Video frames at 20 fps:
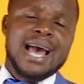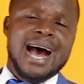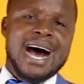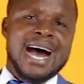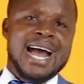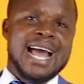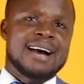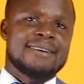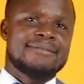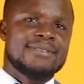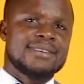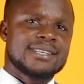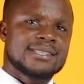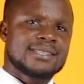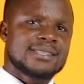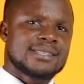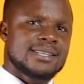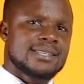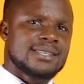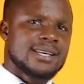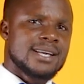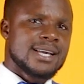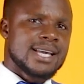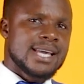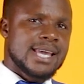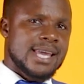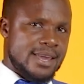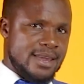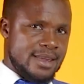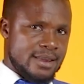I have listed
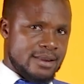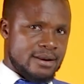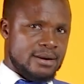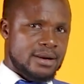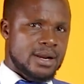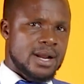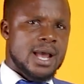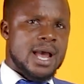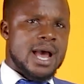here.